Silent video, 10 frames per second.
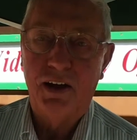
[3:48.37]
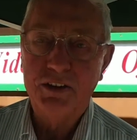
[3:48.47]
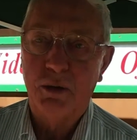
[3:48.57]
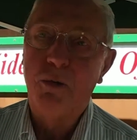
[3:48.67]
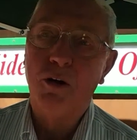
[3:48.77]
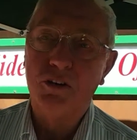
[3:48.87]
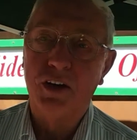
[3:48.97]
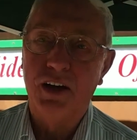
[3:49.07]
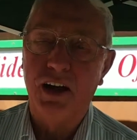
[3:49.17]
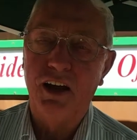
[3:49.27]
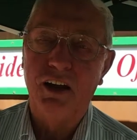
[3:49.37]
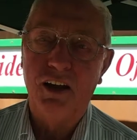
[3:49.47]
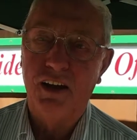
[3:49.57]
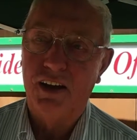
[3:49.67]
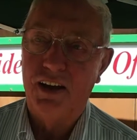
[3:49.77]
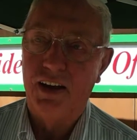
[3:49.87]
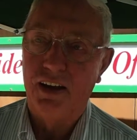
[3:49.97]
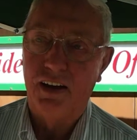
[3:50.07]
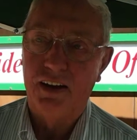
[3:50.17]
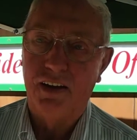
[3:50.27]

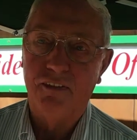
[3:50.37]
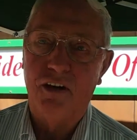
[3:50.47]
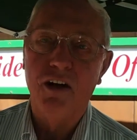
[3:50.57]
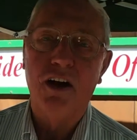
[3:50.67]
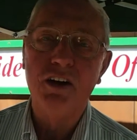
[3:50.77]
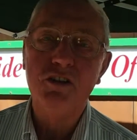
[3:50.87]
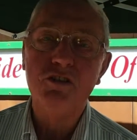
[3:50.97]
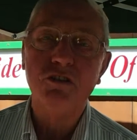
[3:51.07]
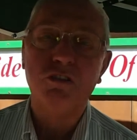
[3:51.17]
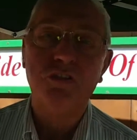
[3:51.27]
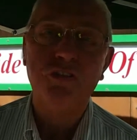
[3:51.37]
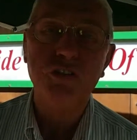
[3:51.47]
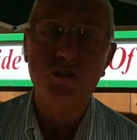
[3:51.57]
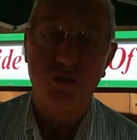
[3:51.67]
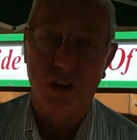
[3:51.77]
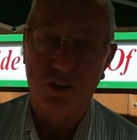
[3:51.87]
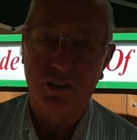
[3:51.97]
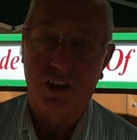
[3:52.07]
Supposedly a very unusual futurist that